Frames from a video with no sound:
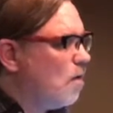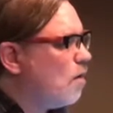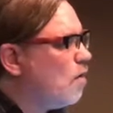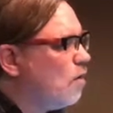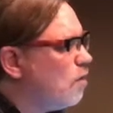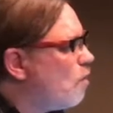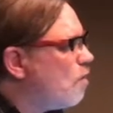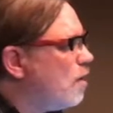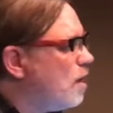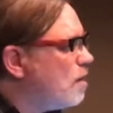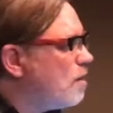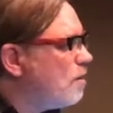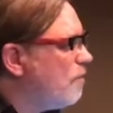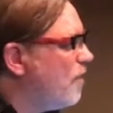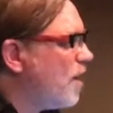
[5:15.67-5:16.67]
A
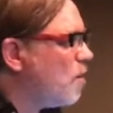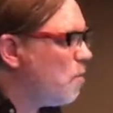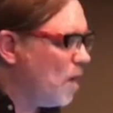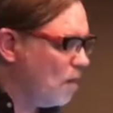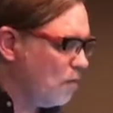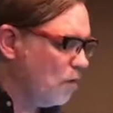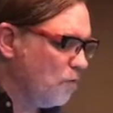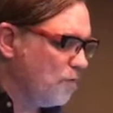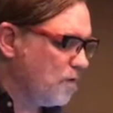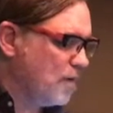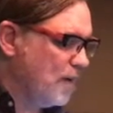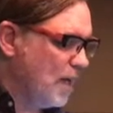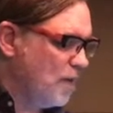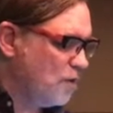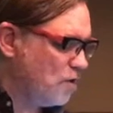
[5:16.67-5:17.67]
glorious farewell
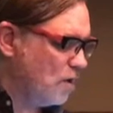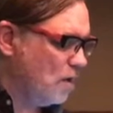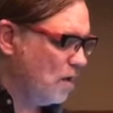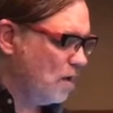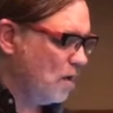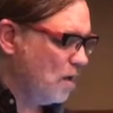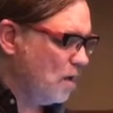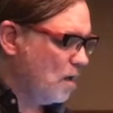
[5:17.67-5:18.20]
hallucination,